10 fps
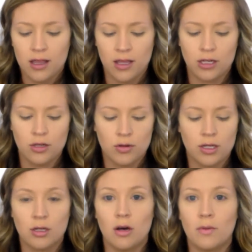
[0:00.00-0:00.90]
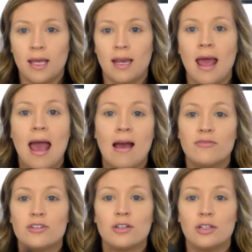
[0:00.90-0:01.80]
then you can go in
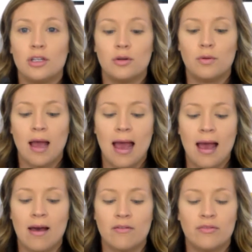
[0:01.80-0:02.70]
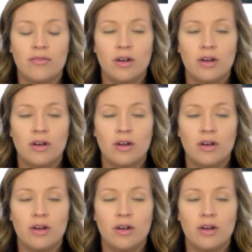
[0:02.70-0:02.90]
after you have